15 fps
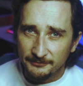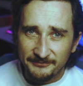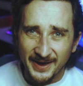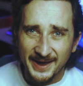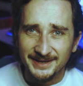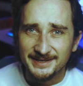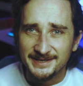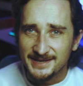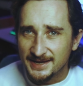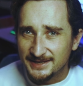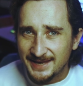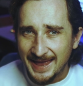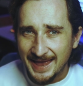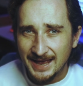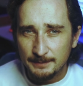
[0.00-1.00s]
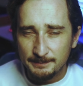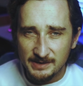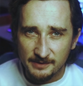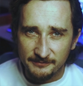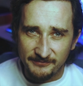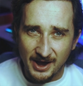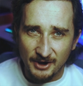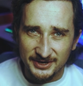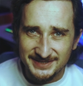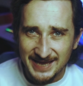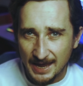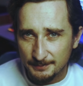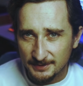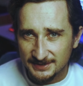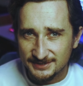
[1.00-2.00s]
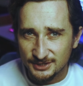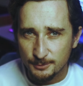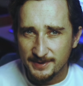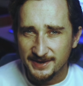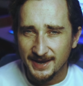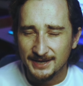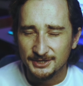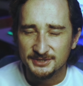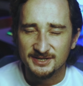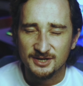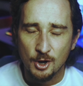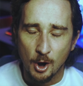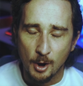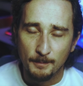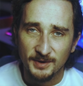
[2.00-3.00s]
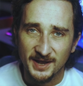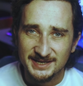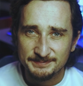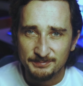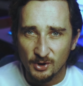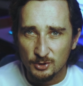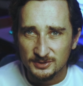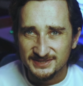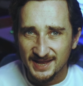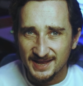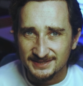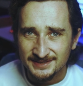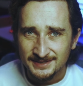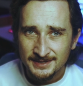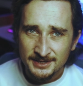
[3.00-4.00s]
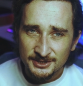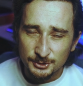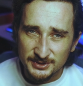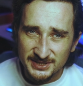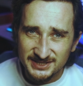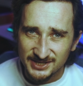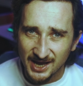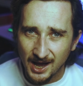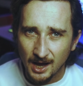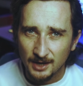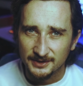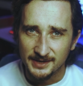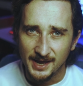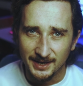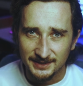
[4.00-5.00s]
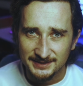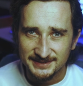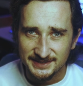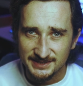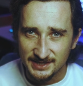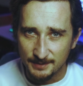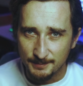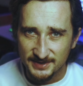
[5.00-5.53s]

finally, it can be a very time consuming and just a complex process to start an LLC in